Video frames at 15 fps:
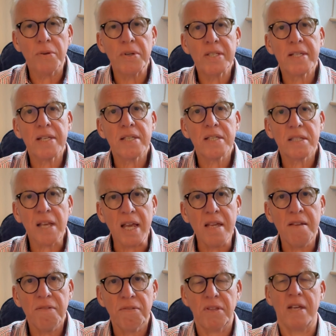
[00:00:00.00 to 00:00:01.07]
It's a
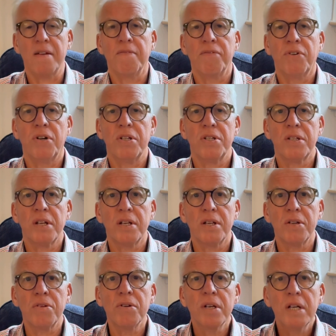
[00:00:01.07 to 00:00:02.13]
safe thing for us to
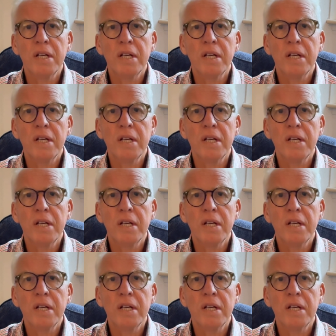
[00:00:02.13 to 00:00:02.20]
do,